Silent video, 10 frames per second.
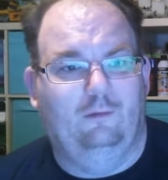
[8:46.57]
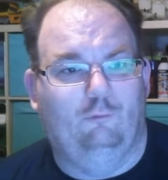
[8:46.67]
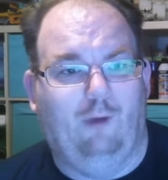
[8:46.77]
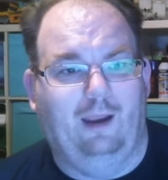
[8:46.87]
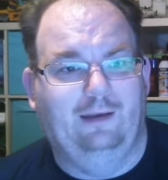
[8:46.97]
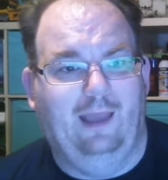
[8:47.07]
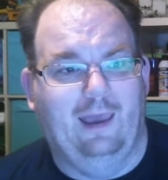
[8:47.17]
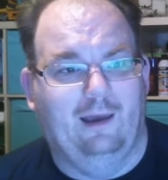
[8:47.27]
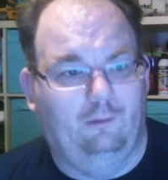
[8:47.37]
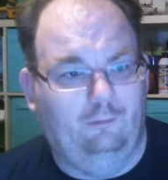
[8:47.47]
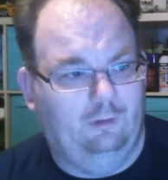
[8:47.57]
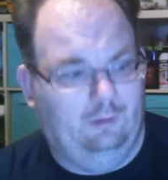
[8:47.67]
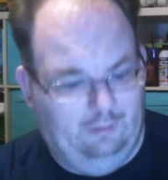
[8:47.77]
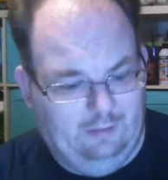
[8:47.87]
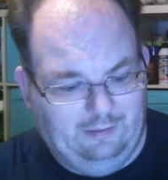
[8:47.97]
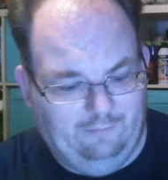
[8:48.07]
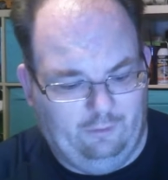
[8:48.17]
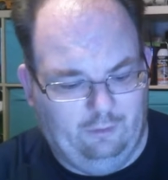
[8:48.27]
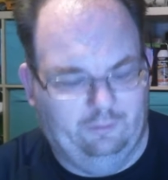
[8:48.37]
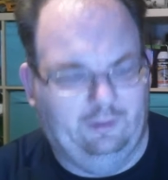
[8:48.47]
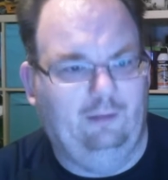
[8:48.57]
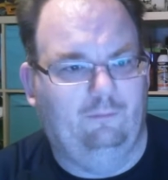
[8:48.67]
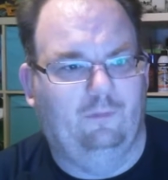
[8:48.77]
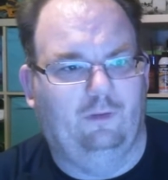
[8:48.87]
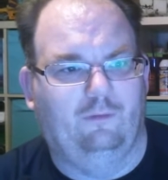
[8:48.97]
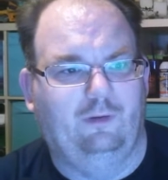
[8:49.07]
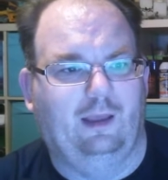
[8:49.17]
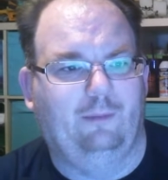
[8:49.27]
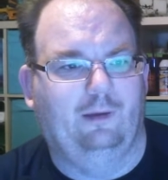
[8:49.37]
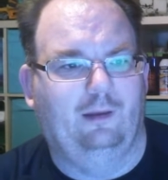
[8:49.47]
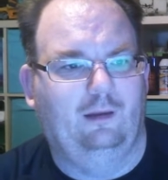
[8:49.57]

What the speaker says: Right now, the difficulty, so if you type in